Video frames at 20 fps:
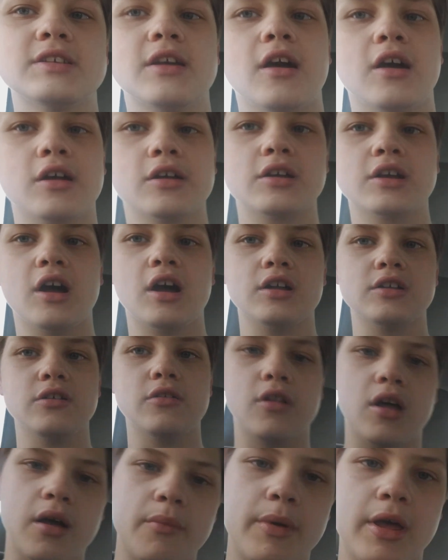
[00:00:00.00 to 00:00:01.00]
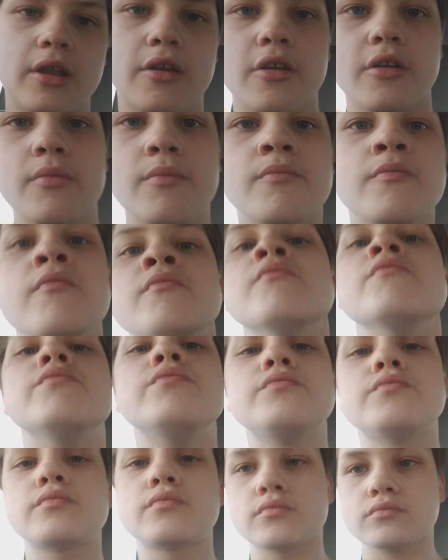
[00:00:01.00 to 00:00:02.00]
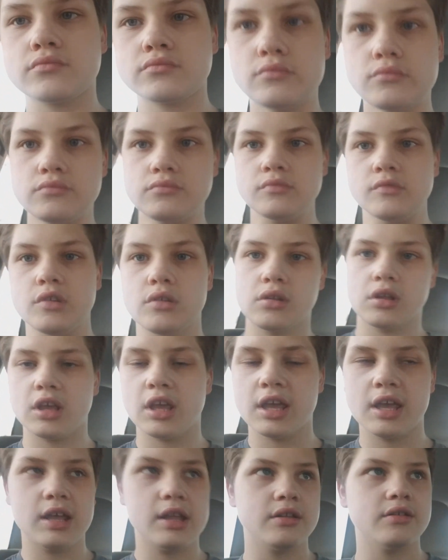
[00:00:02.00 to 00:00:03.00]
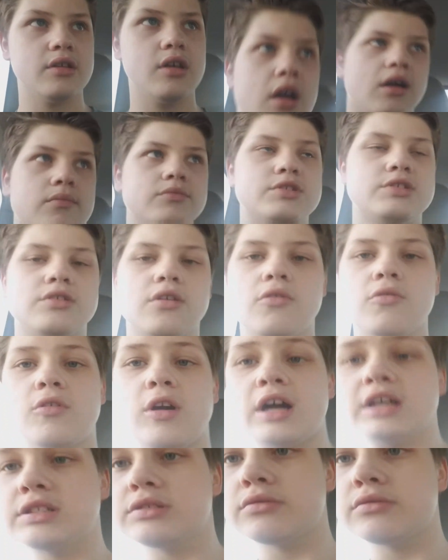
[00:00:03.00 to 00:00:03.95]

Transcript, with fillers: not gotten a lot better. And I'm so glad